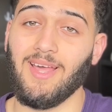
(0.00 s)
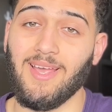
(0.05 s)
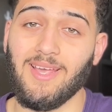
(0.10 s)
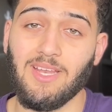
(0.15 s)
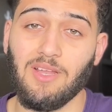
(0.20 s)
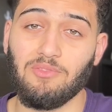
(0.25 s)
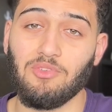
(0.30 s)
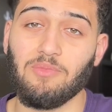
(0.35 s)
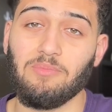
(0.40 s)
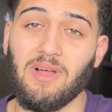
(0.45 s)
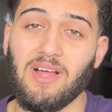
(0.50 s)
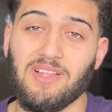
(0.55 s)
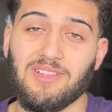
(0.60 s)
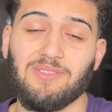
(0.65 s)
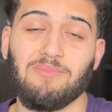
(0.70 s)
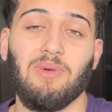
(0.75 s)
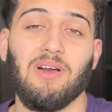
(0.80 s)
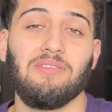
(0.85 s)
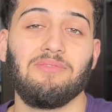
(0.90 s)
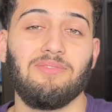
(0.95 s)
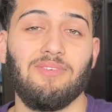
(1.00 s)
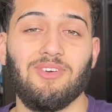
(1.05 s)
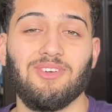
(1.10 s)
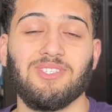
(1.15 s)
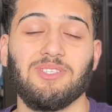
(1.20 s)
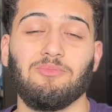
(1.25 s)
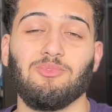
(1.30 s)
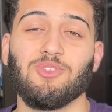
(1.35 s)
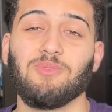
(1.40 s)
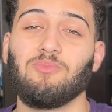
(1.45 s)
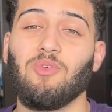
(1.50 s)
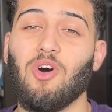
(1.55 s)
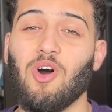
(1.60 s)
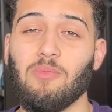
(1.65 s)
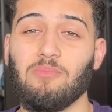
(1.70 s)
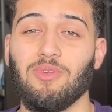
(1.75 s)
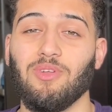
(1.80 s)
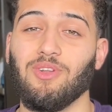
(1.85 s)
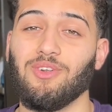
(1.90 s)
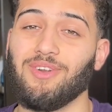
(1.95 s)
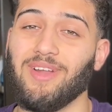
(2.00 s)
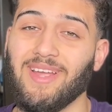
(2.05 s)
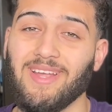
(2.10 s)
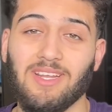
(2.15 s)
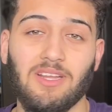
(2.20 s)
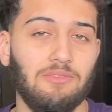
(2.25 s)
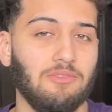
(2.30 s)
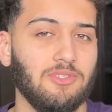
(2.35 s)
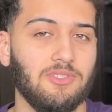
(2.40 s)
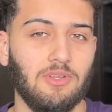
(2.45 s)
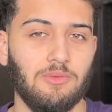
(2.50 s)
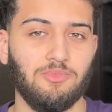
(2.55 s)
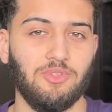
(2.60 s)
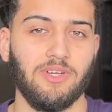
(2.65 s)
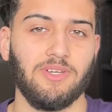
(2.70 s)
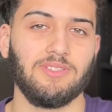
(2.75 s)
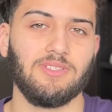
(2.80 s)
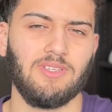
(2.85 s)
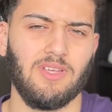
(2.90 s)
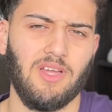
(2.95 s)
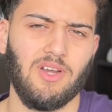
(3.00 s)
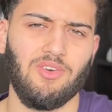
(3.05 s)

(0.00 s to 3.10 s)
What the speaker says: A-level math by far is the most popular A-level subject.